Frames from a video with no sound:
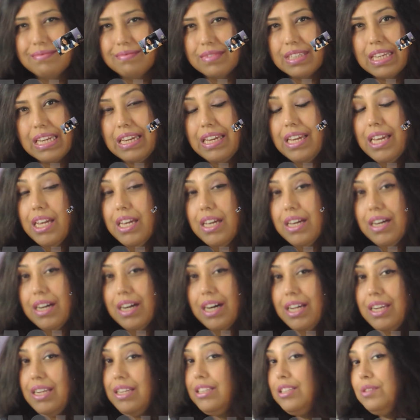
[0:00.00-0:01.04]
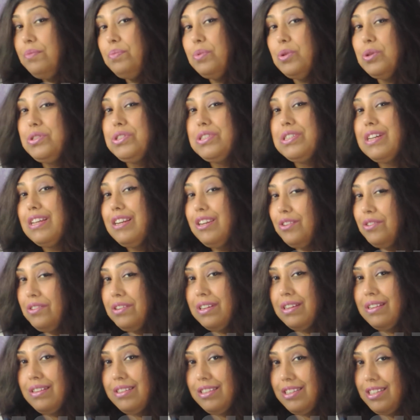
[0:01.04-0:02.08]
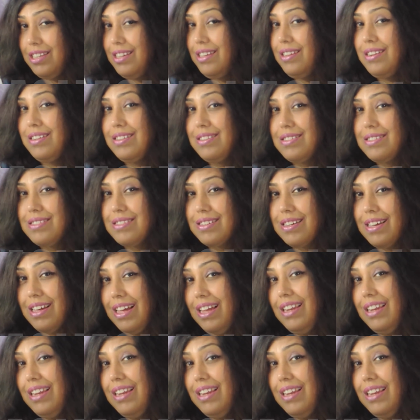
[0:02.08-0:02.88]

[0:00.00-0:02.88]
So this was another post-colonial theorist